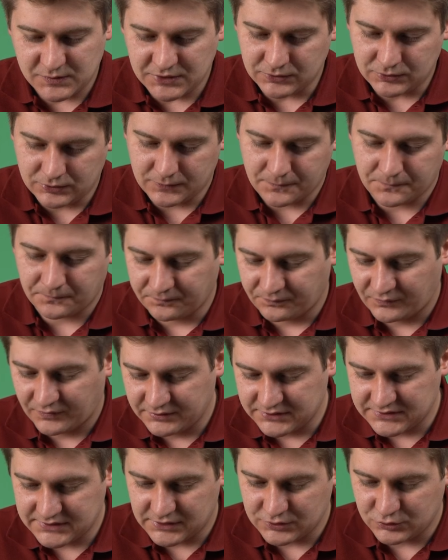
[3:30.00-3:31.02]
since I
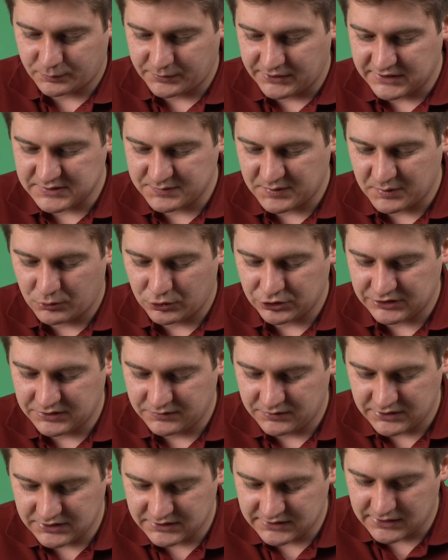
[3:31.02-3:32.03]
use it for marking,
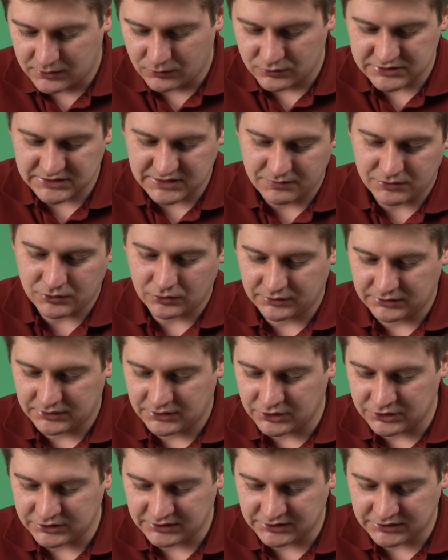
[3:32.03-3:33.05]
you can
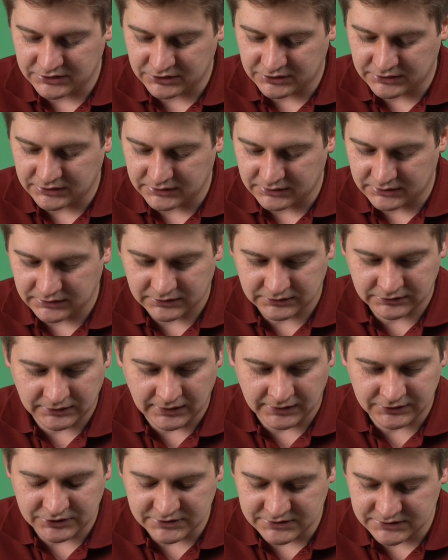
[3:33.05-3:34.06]
already see how it
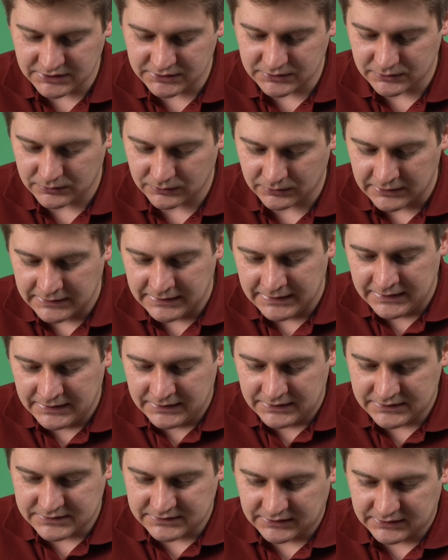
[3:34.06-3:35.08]
behaves with each
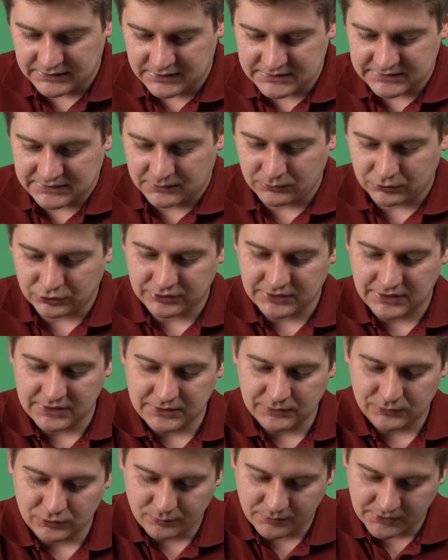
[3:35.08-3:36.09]
cleaner.
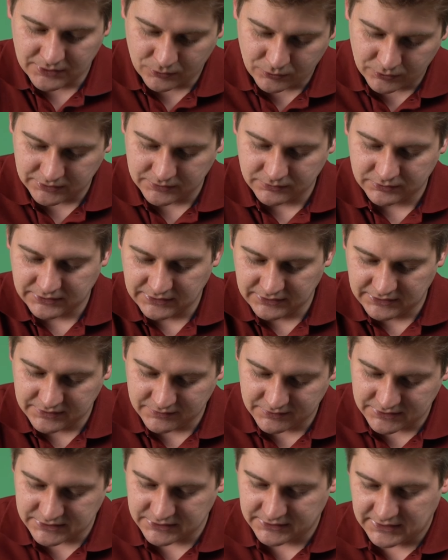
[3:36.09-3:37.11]
Because I am wiping
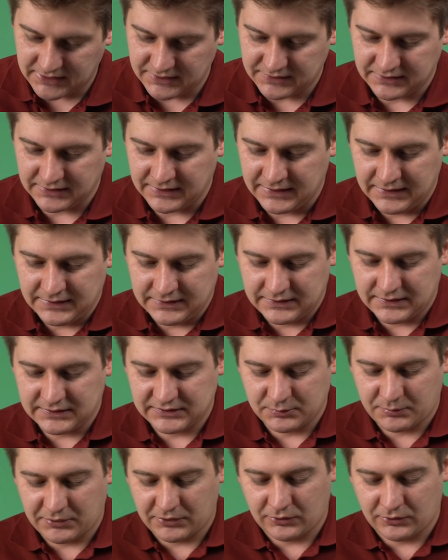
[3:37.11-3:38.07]
in vertical strokes,